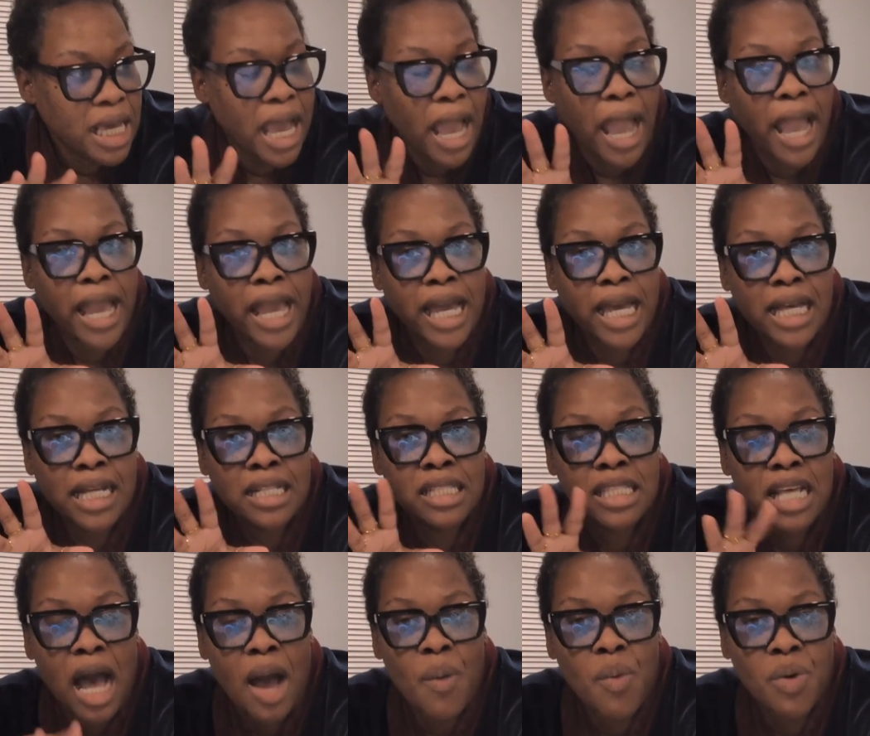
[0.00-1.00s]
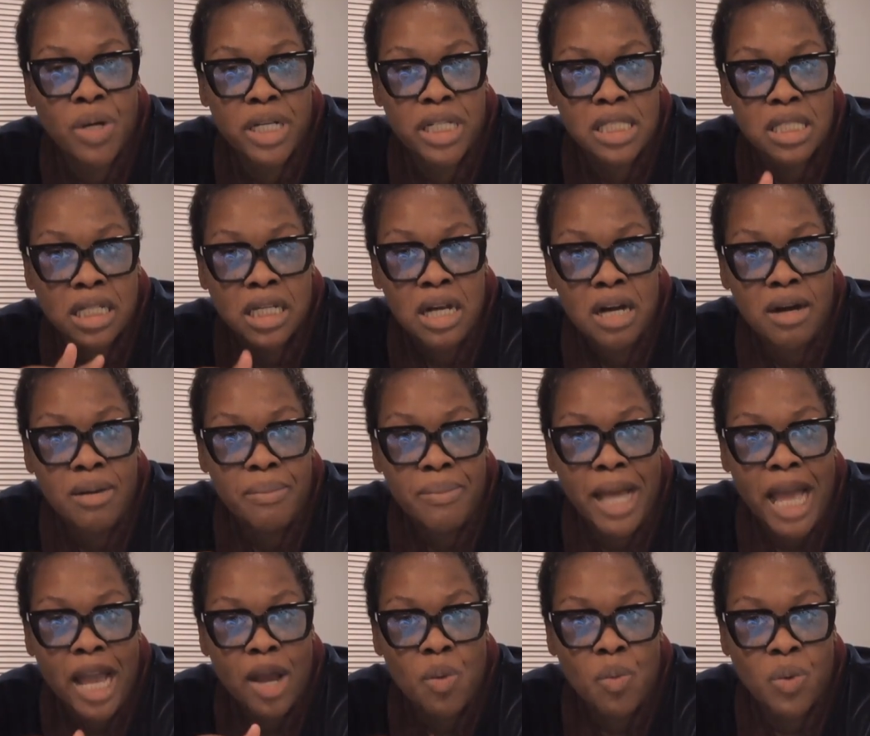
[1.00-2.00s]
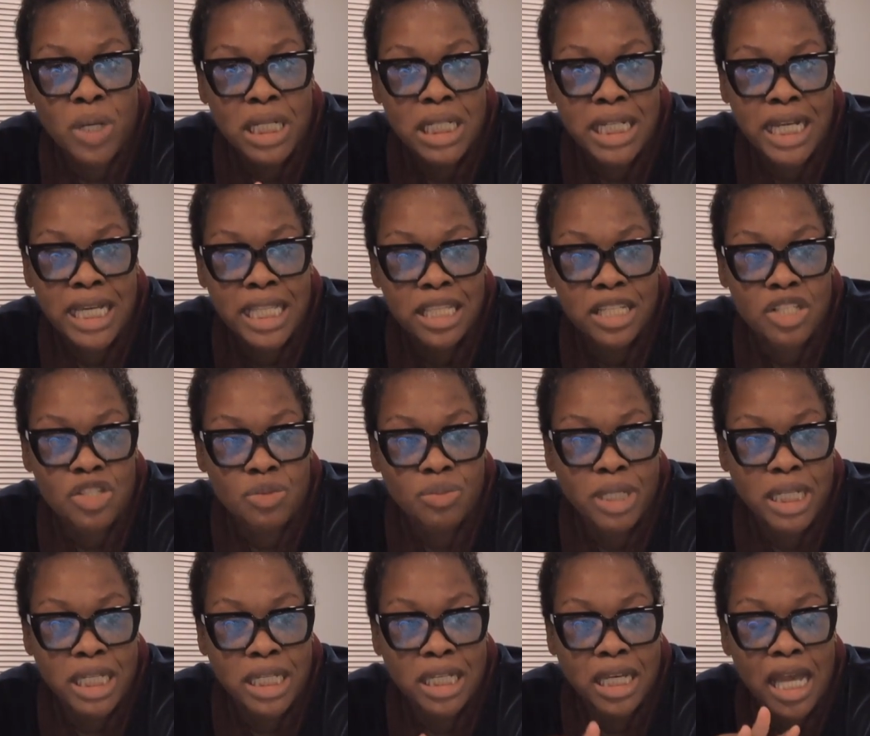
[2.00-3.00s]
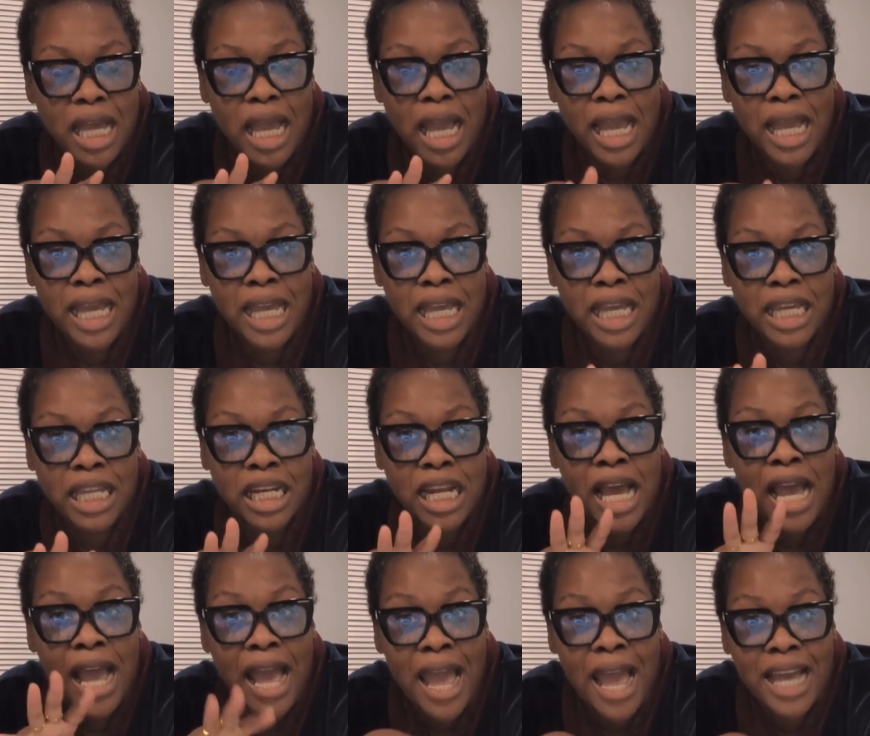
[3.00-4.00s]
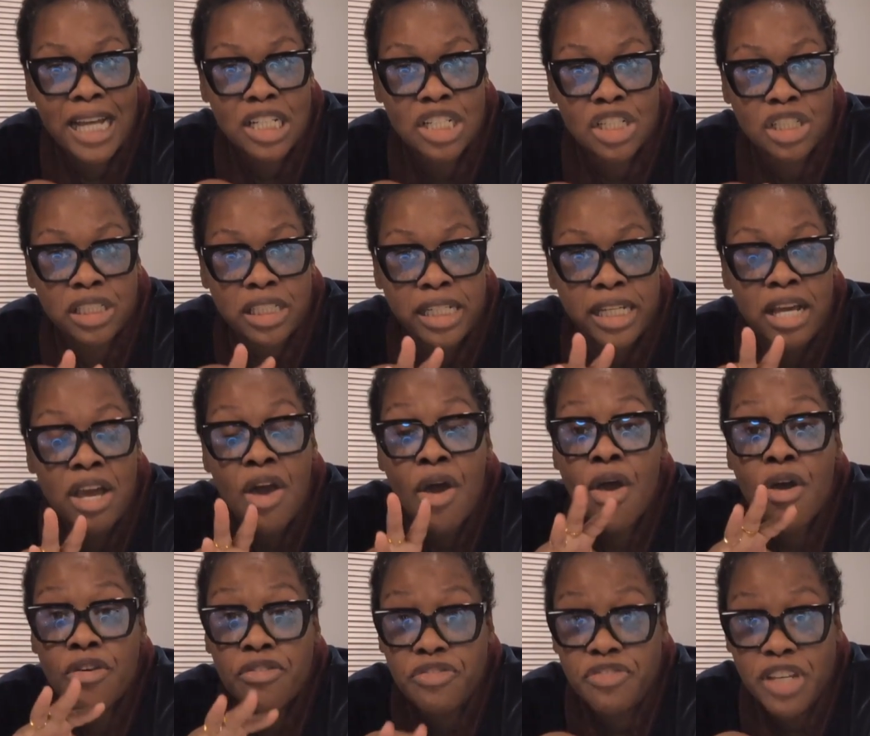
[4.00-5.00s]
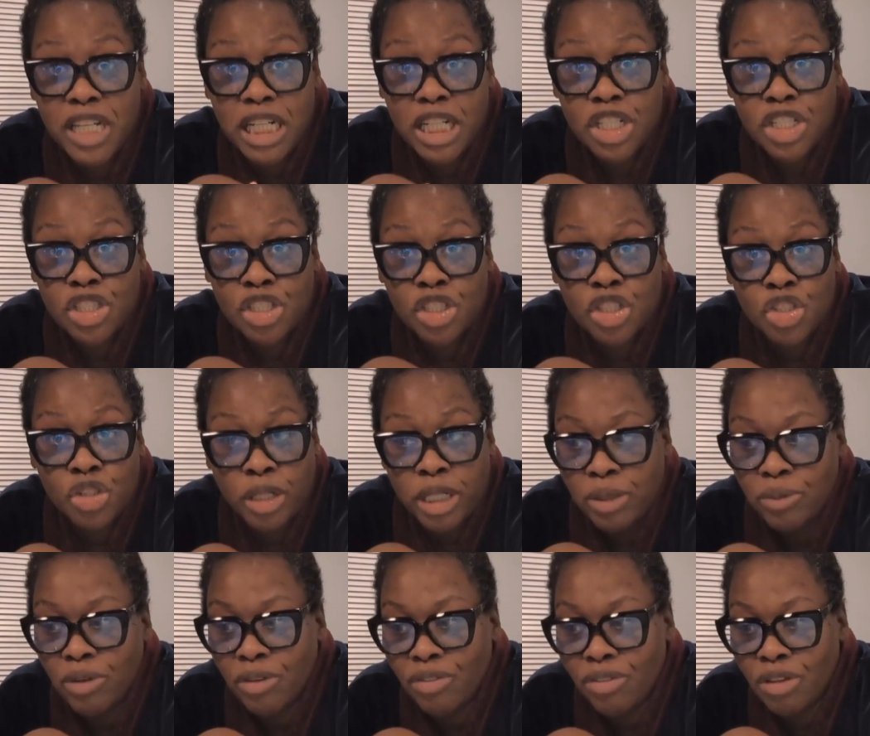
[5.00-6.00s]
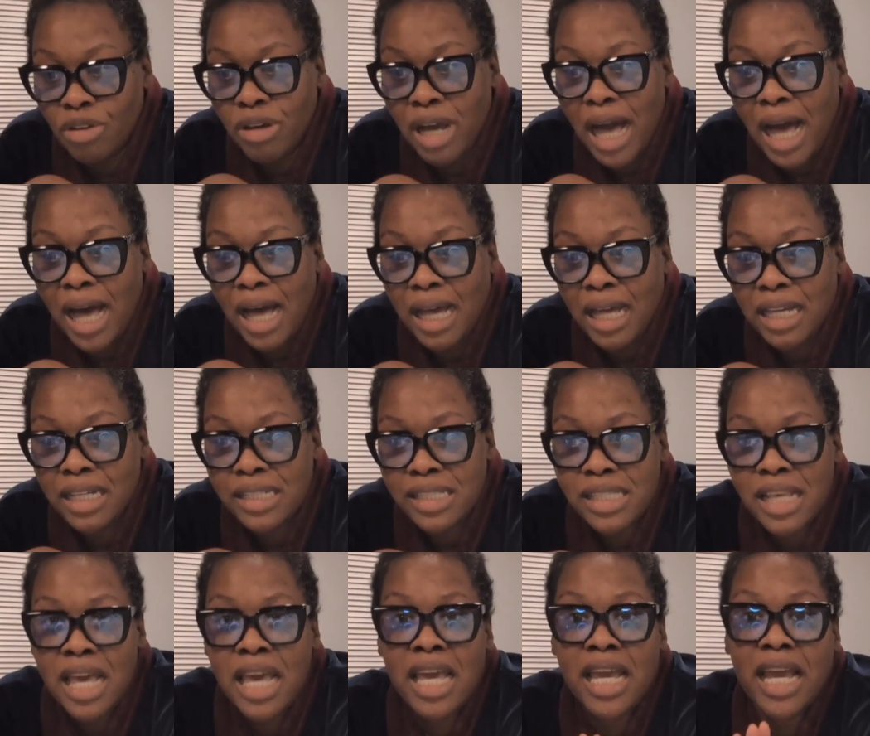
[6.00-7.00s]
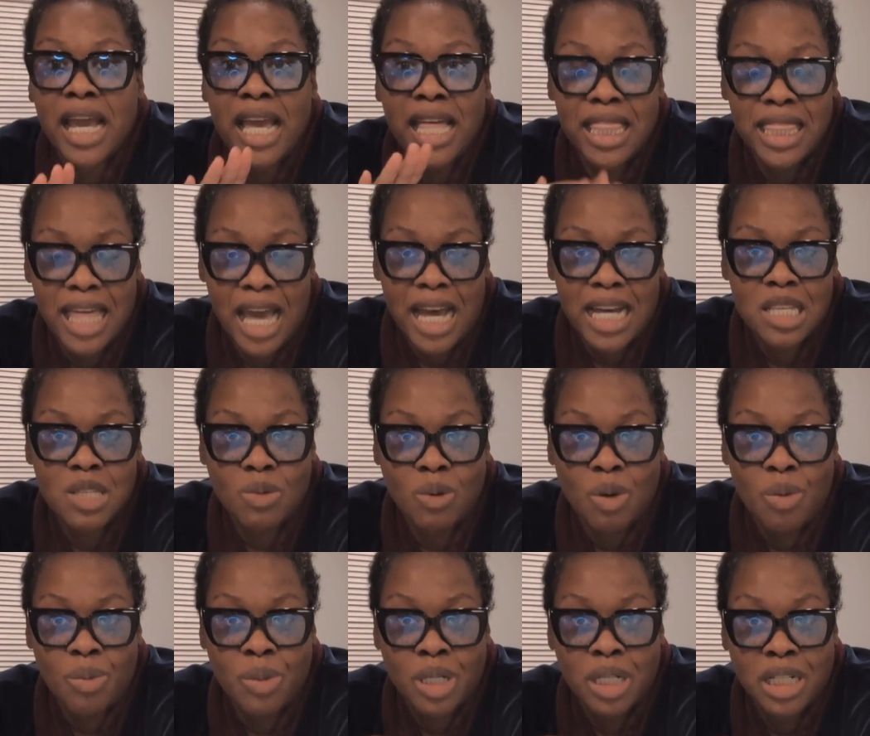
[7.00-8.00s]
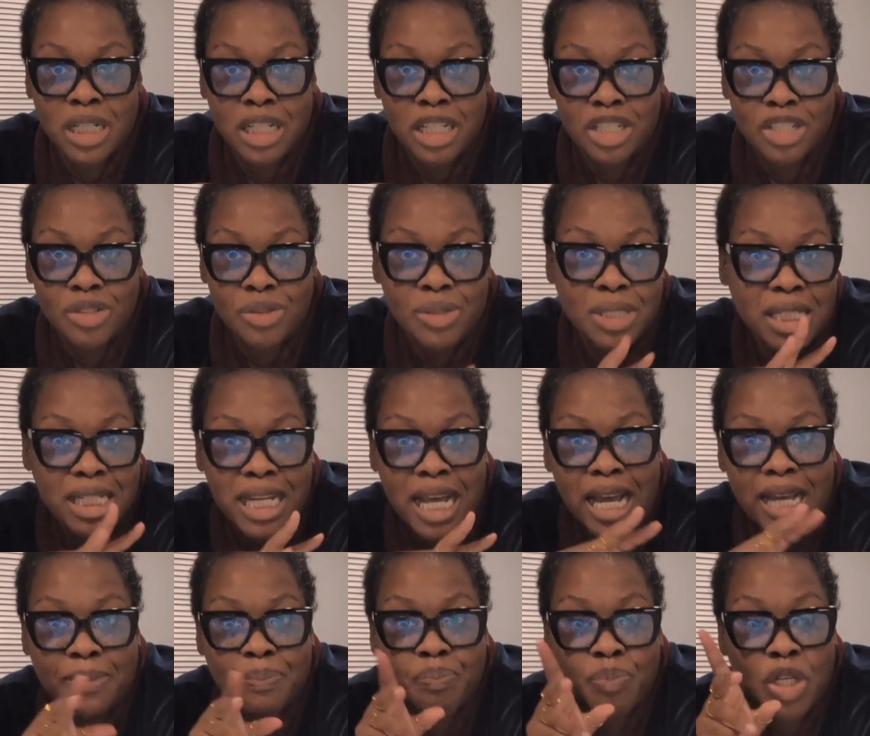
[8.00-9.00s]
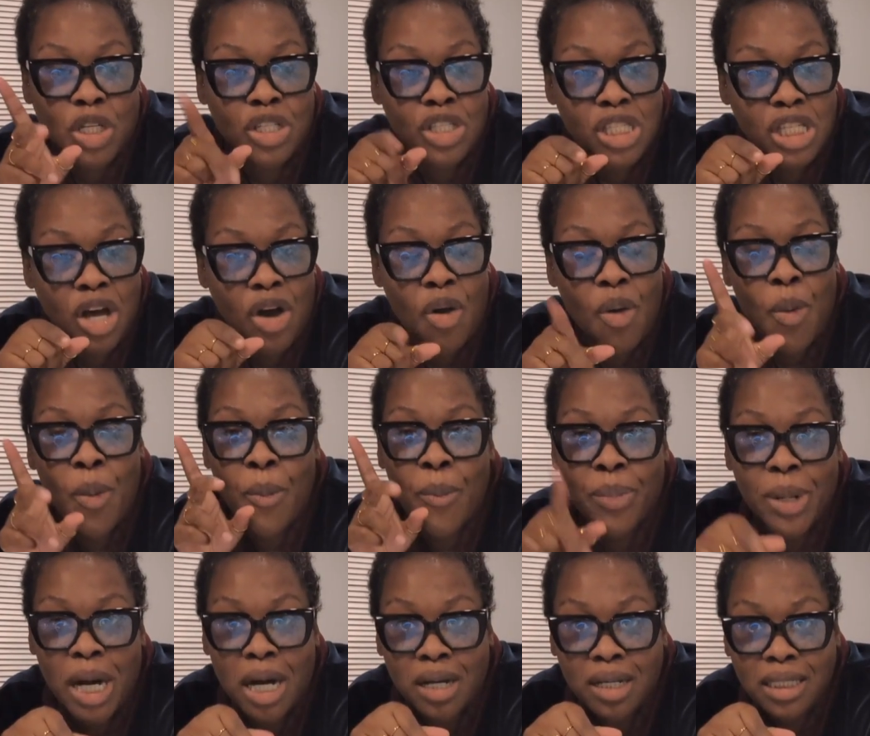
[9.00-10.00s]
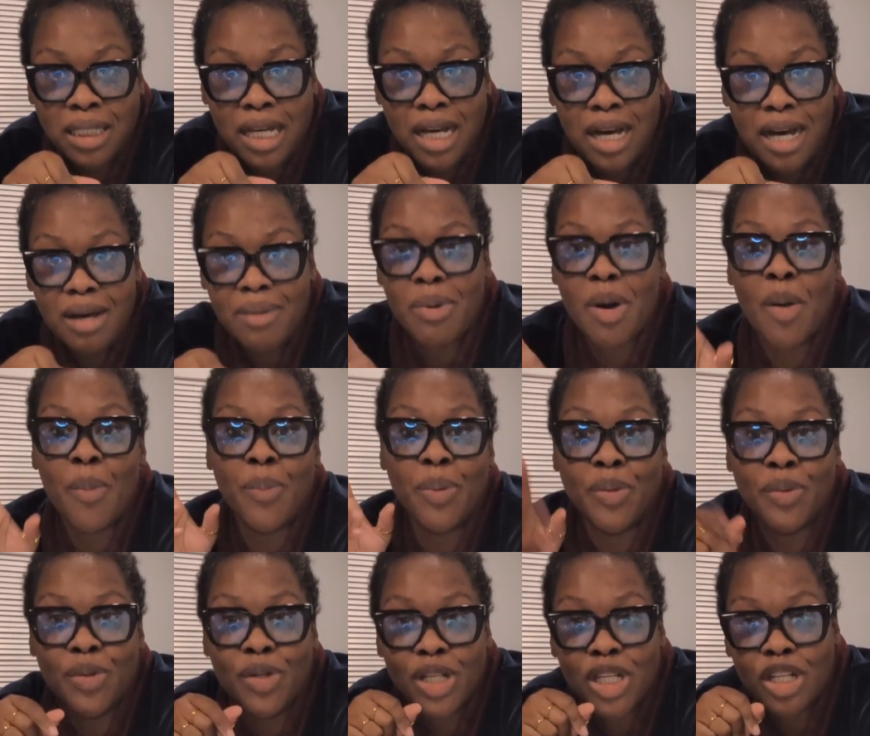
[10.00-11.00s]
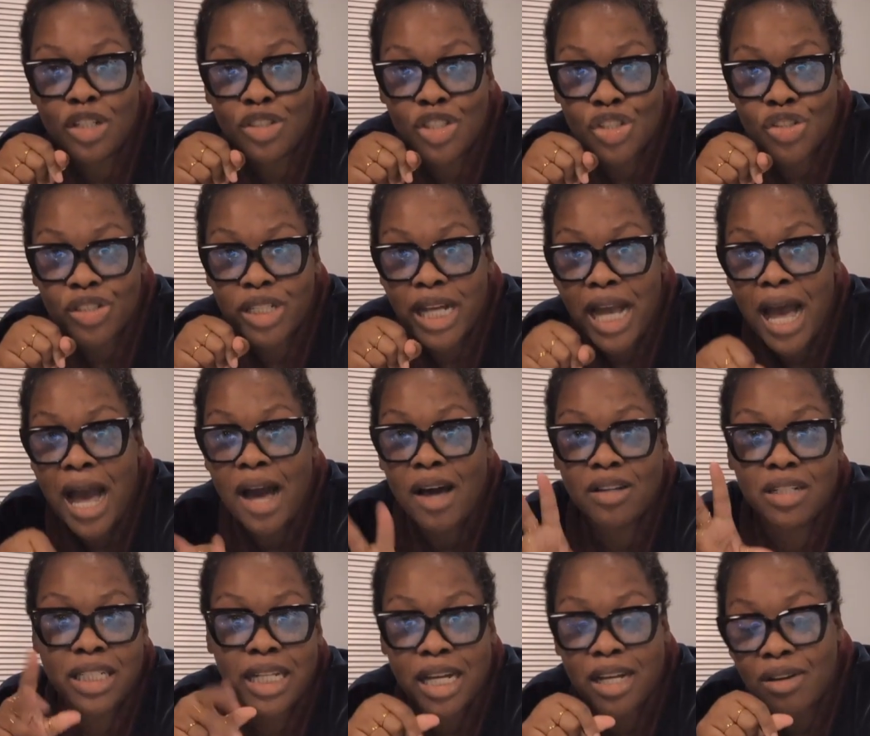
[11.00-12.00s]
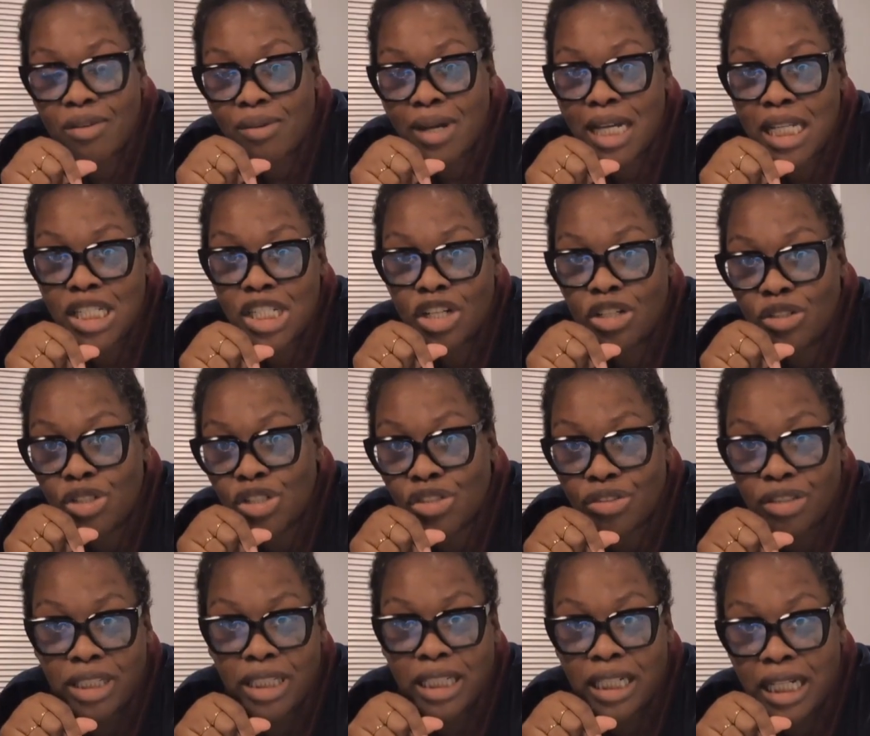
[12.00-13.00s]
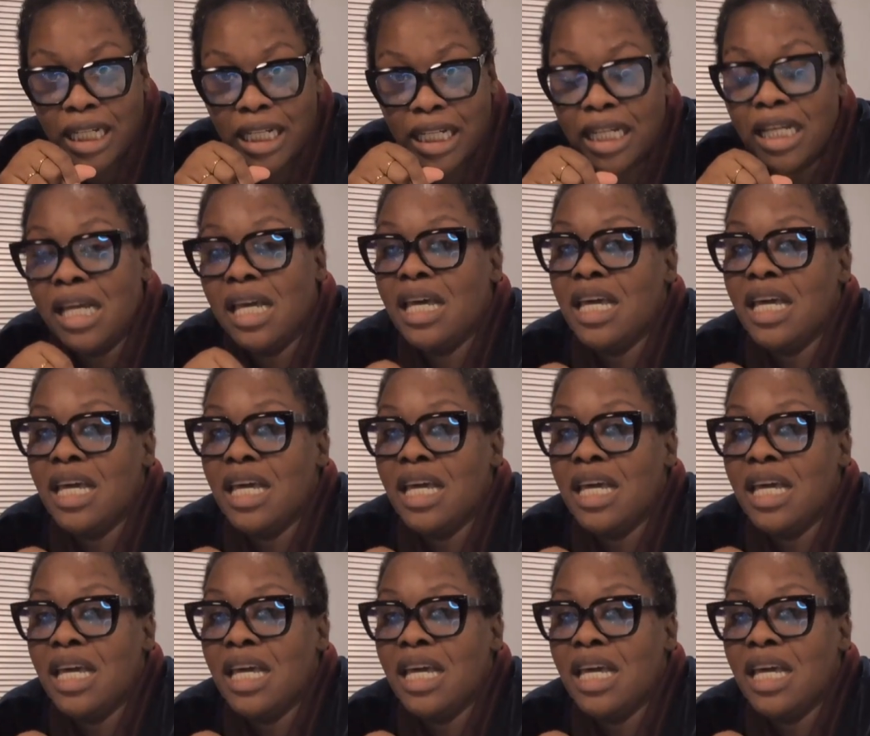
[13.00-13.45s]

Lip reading: And I wanted to come back one day this week and actually finish the tree with you guys. And that's what we're gonna do today. So buckle up, pull your tree out, decorate your tree, honey,